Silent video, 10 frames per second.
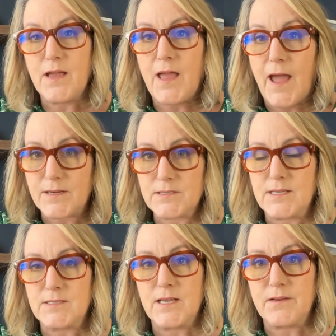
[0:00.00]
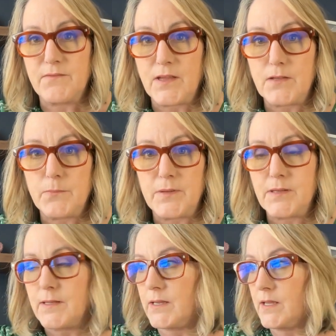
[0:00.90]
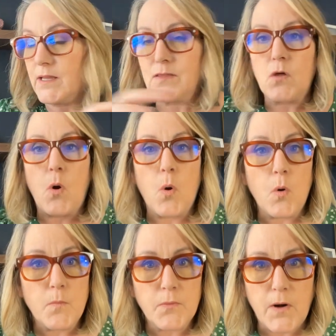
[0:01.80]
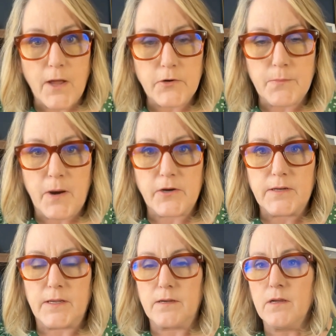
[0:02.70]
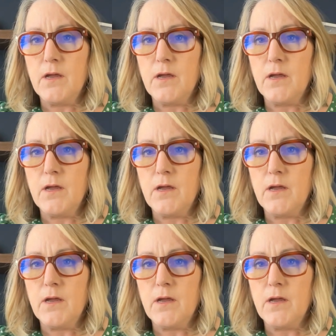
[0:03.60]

access and availability in the whole broader market